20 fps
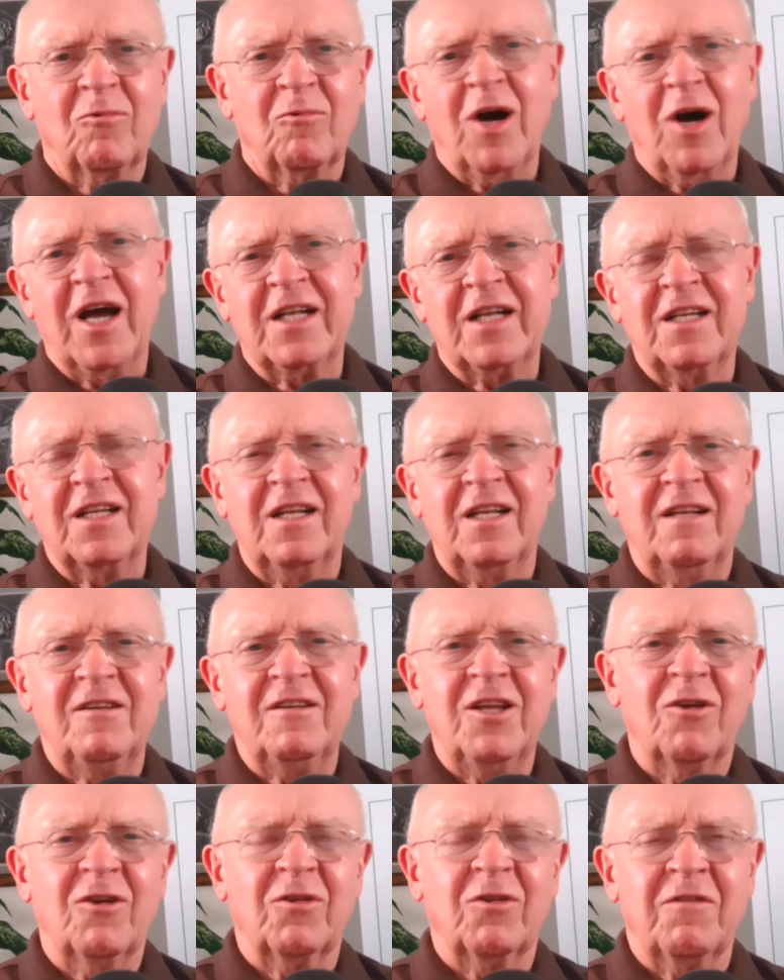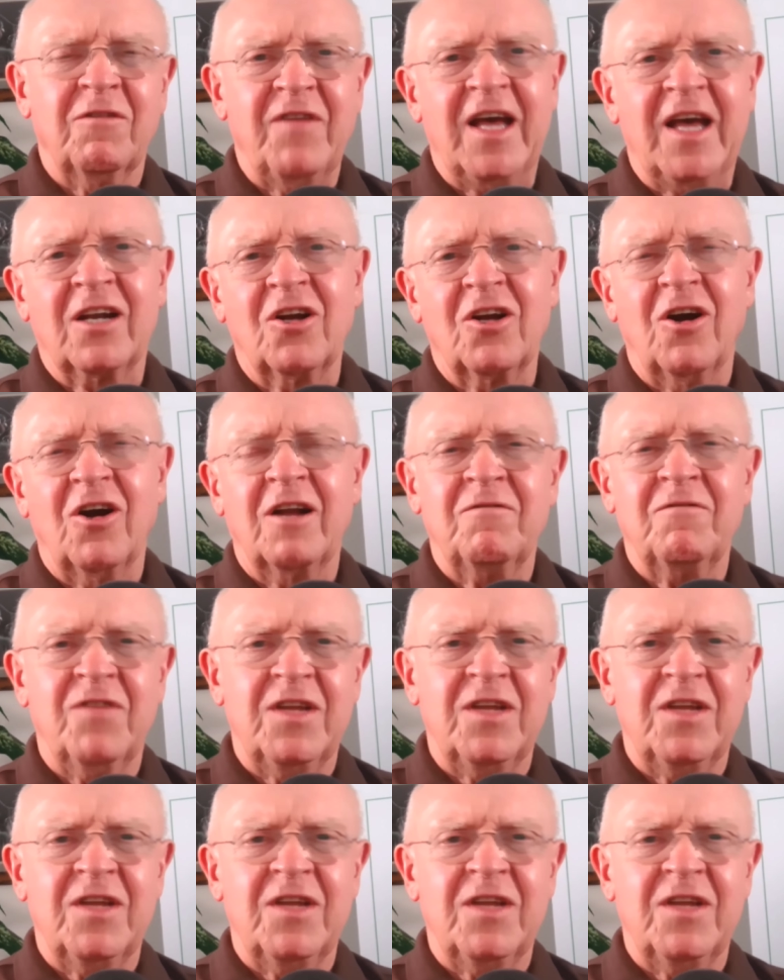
why did you know the Vanguard